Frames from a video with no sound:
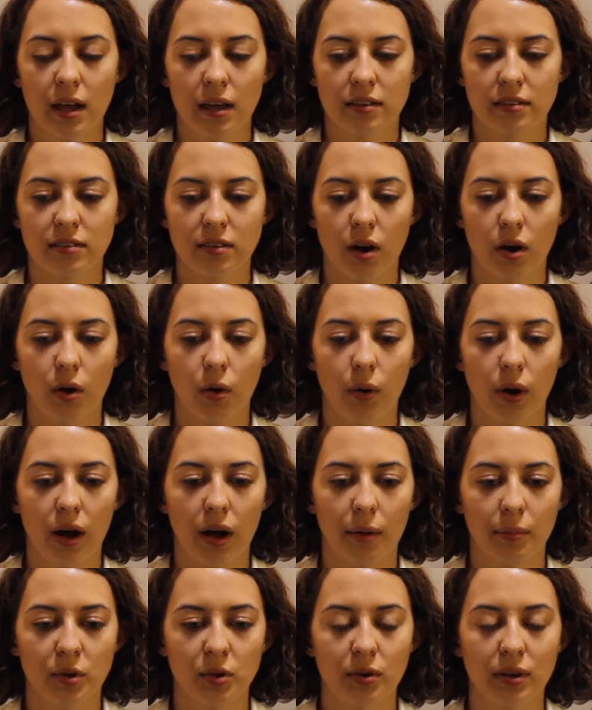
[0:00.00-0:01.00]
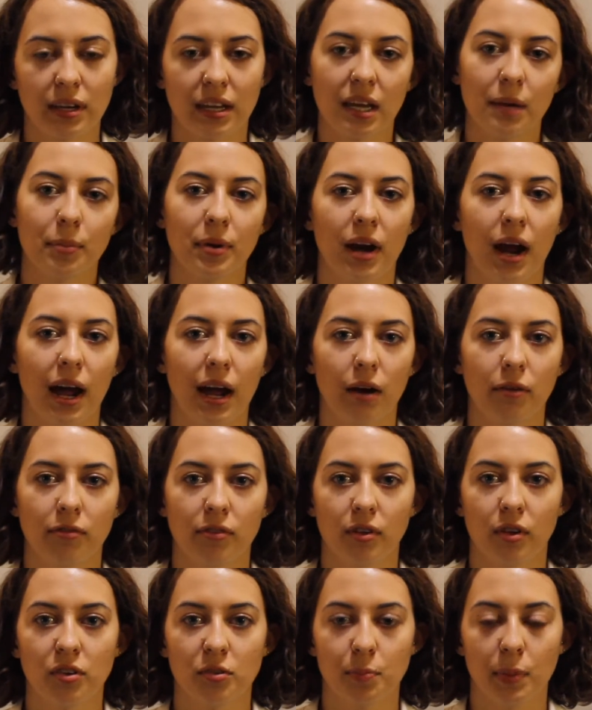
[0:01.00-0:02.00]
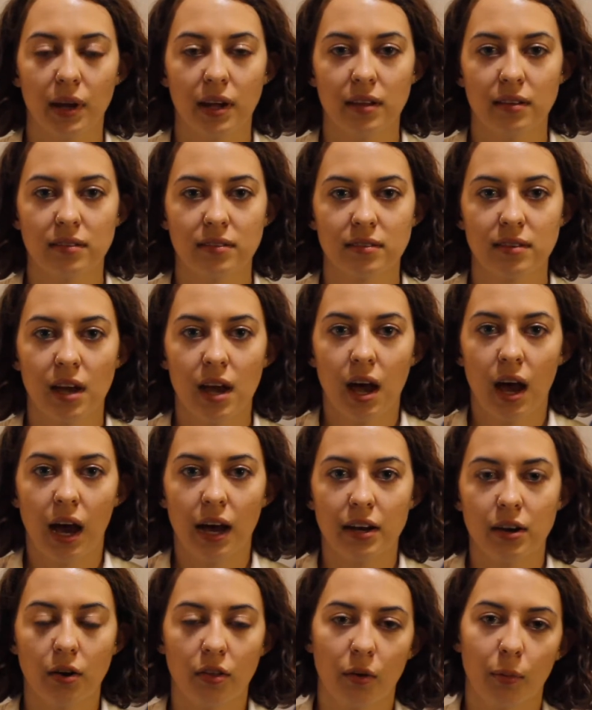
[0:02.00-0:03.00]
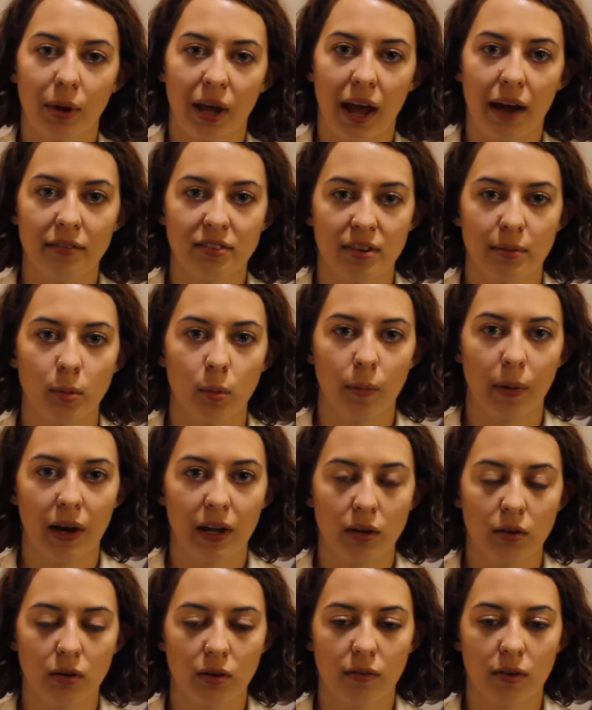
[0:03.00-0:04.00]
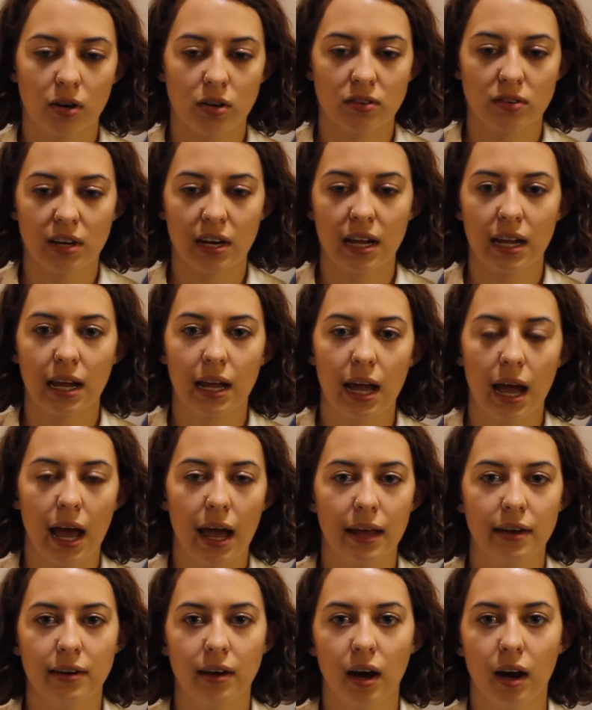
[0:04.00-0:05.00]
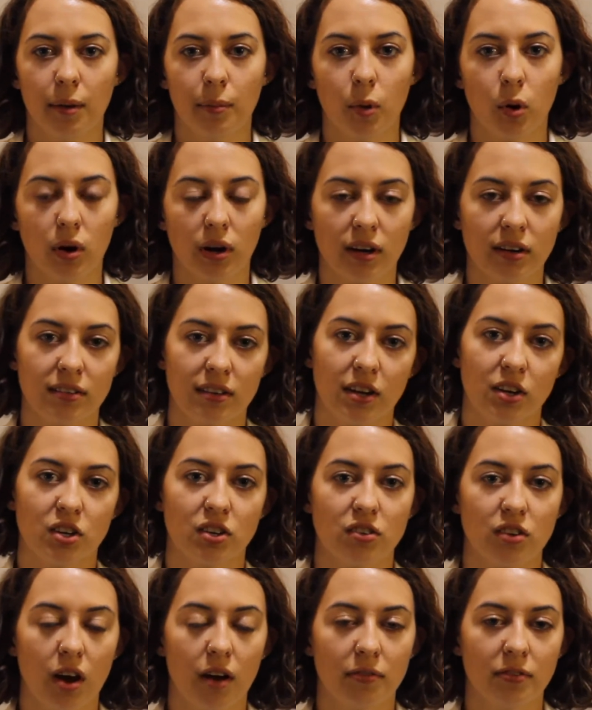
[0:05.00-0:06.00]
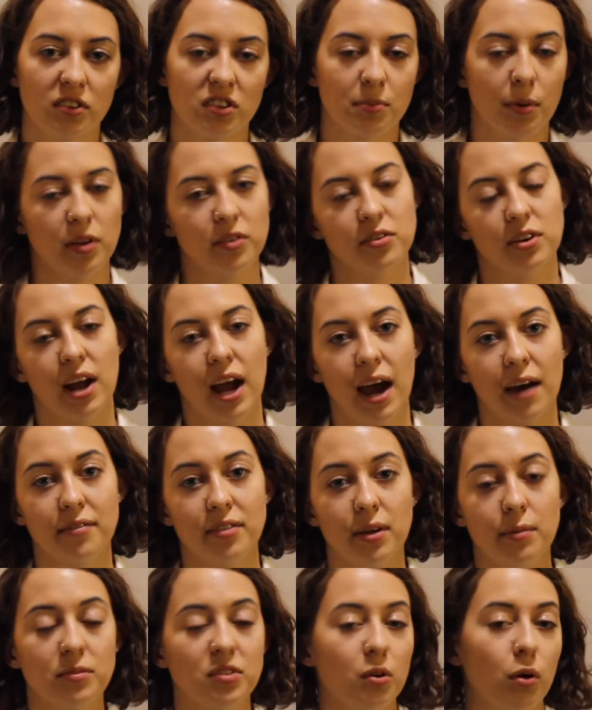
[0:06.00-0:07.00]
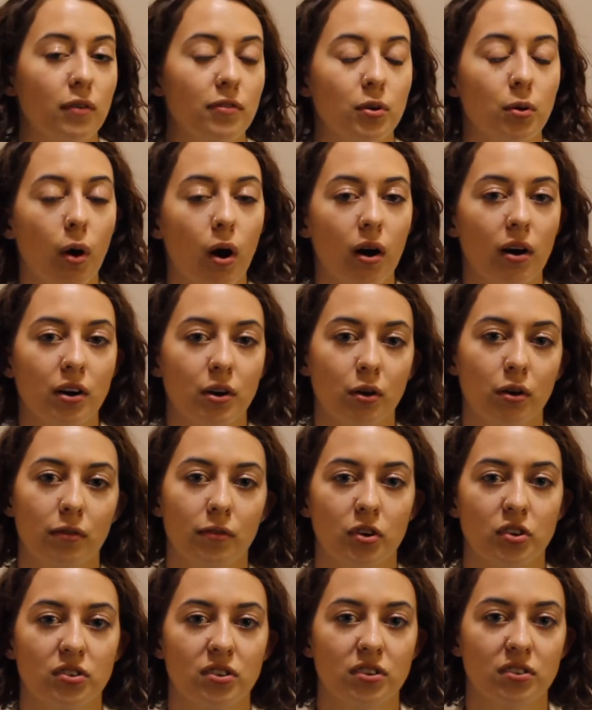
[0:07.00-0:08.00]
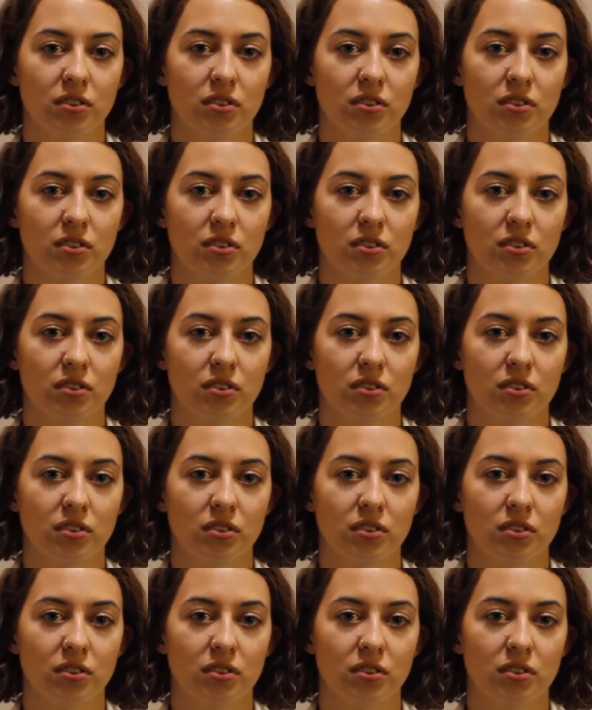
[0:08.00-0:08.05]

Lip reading: So you can keep an eye out for those bins. I know that we have some at my university, and organizations often sponsor to have them, so if you are a university